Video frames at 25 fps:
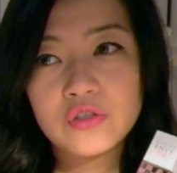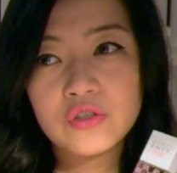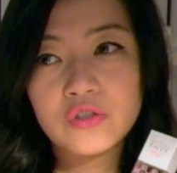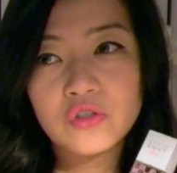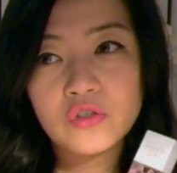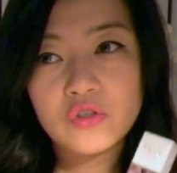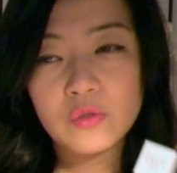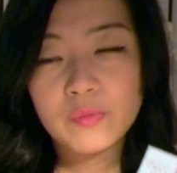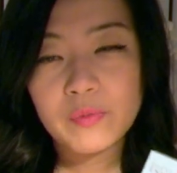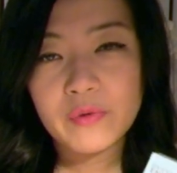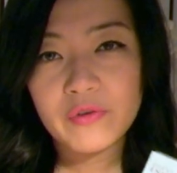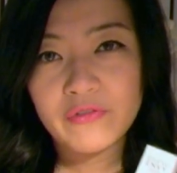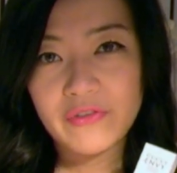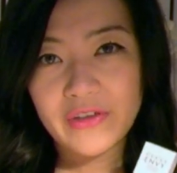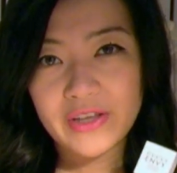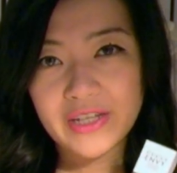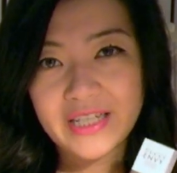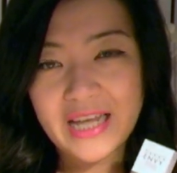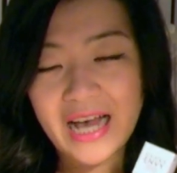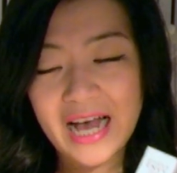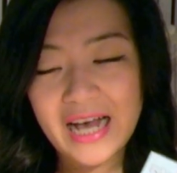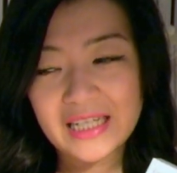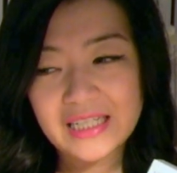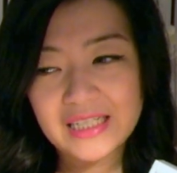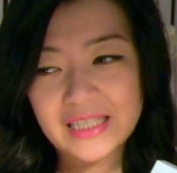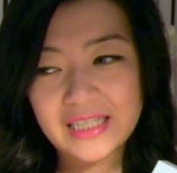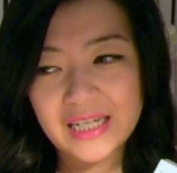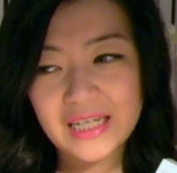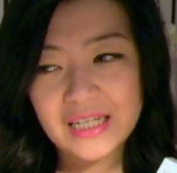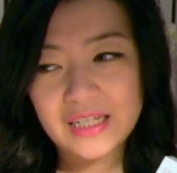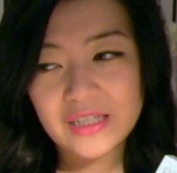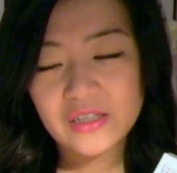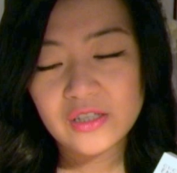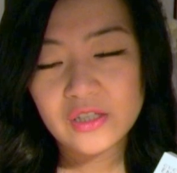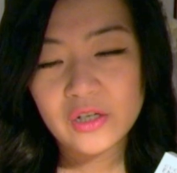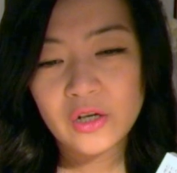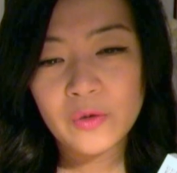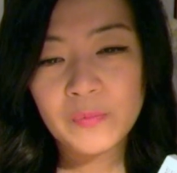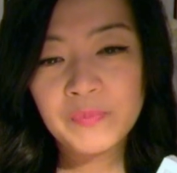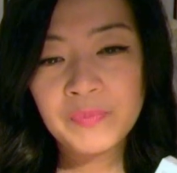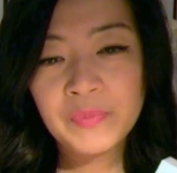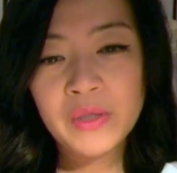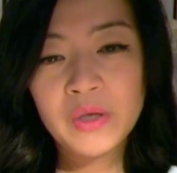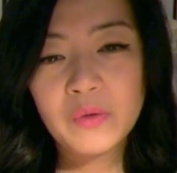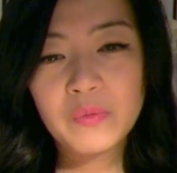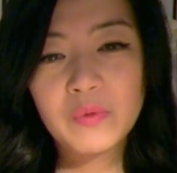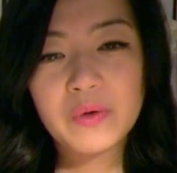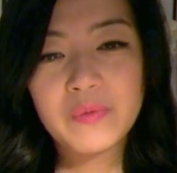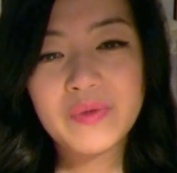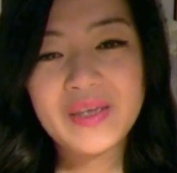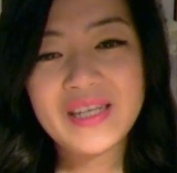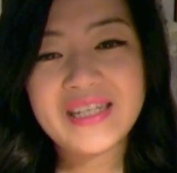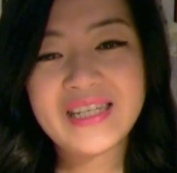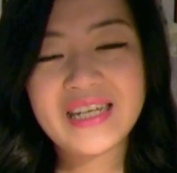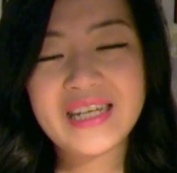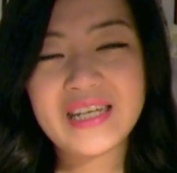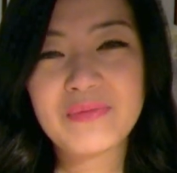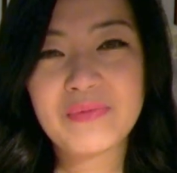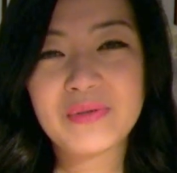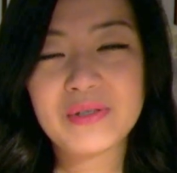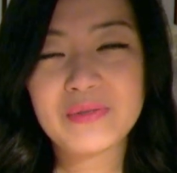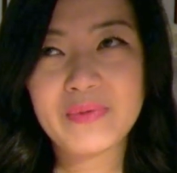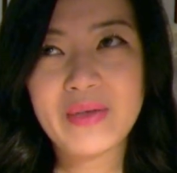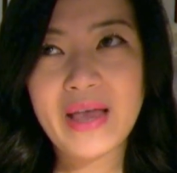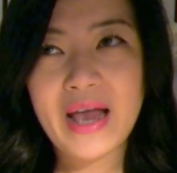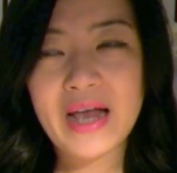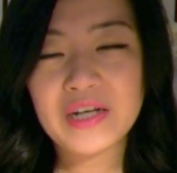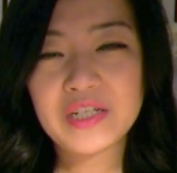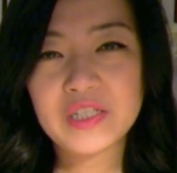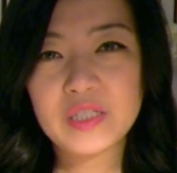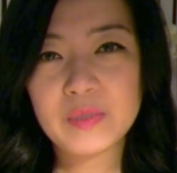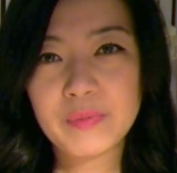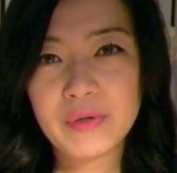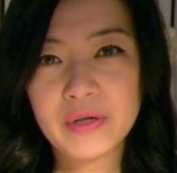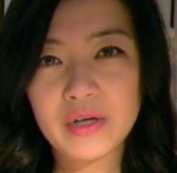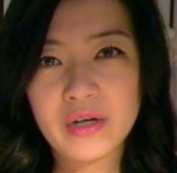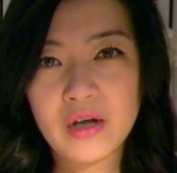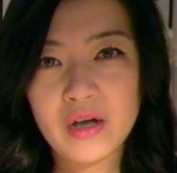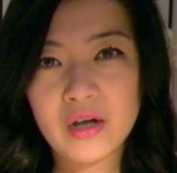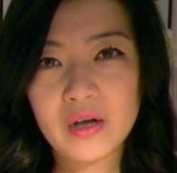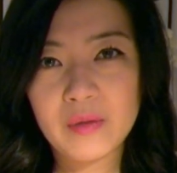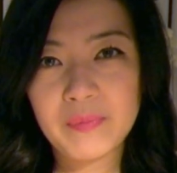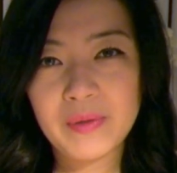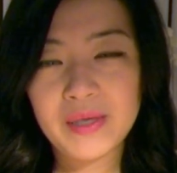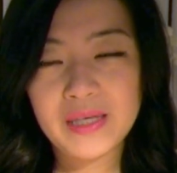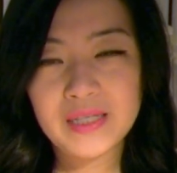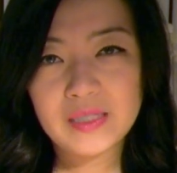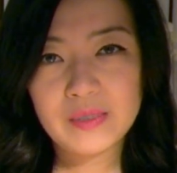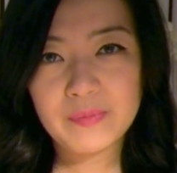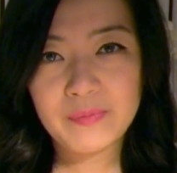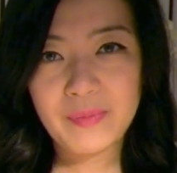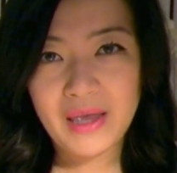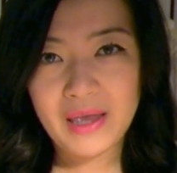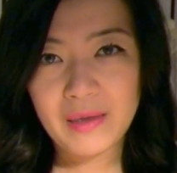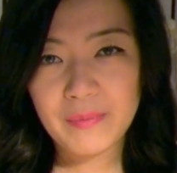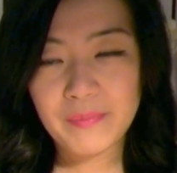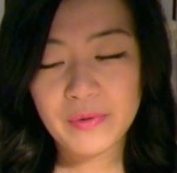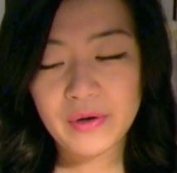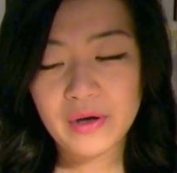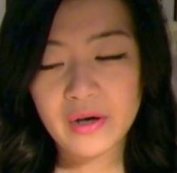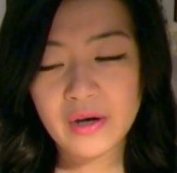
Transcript: super fantastic. So what we did was we actually put it on a piece of paper,